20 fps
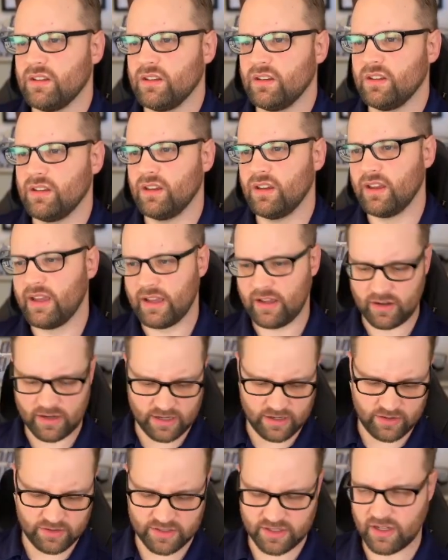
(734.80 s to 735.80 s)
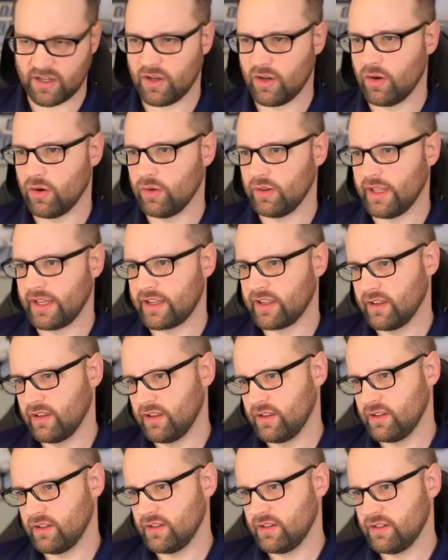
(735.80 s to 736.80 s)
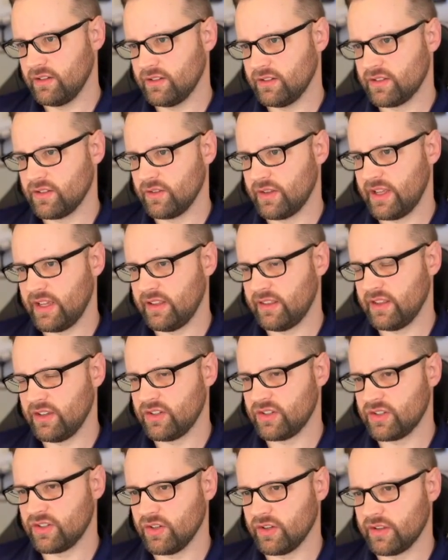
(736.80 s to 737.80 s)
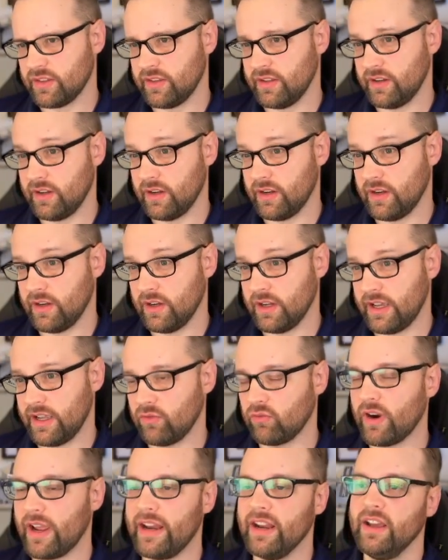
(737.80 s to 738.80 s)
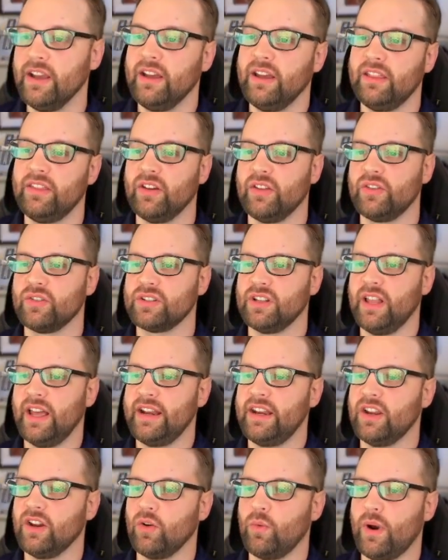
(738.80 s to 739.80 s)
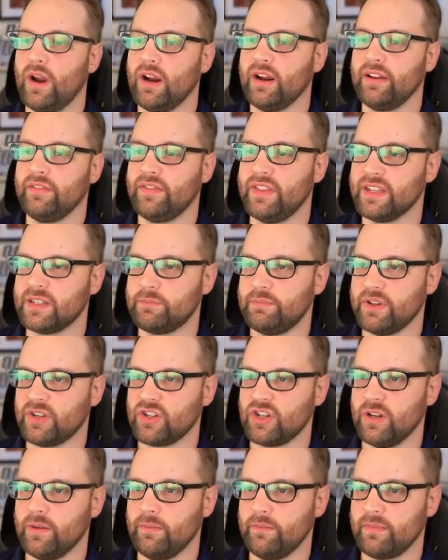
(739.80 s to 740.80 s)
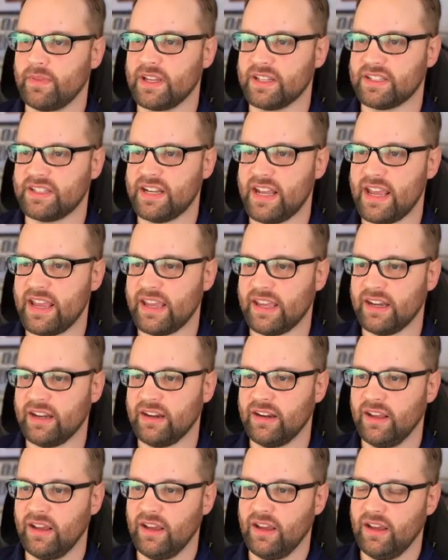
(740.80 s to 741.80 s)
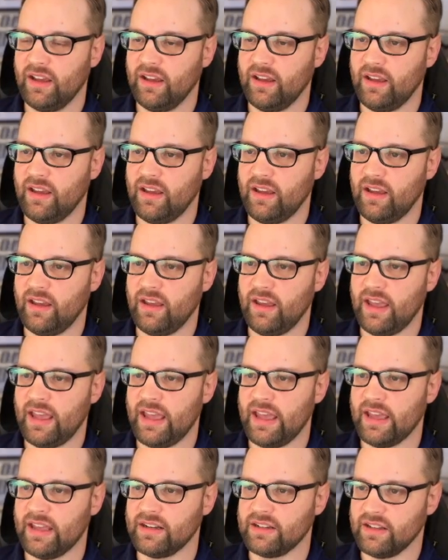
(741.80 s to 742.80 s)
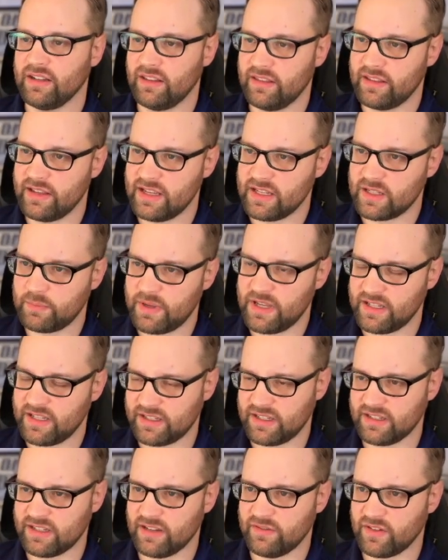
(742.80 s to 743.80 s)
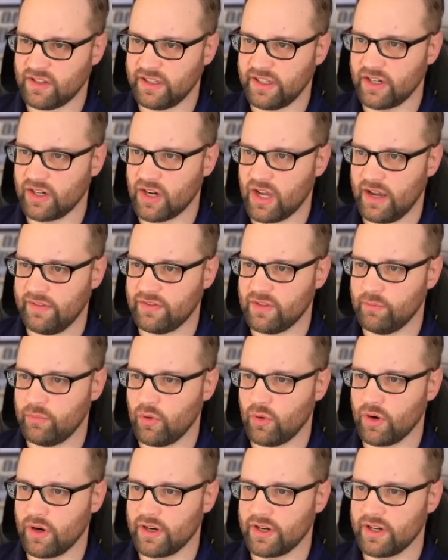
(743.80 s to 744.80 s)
how does it go? Like, so they just took the knight, right? There's a line here where if this bishop gets taken and these pieces have cleared off the board,